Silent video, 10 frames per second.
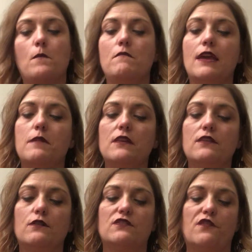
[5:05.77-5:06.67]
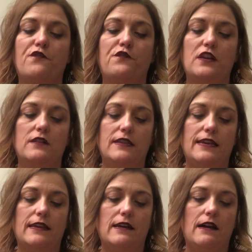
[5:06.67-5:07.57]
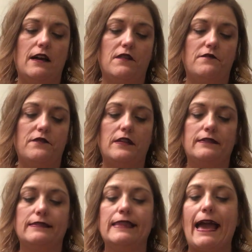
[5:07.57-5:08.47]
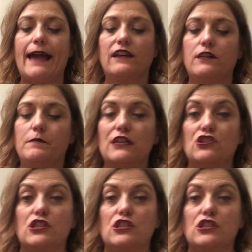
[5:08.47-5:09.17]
maybe there's a feeling of lack, because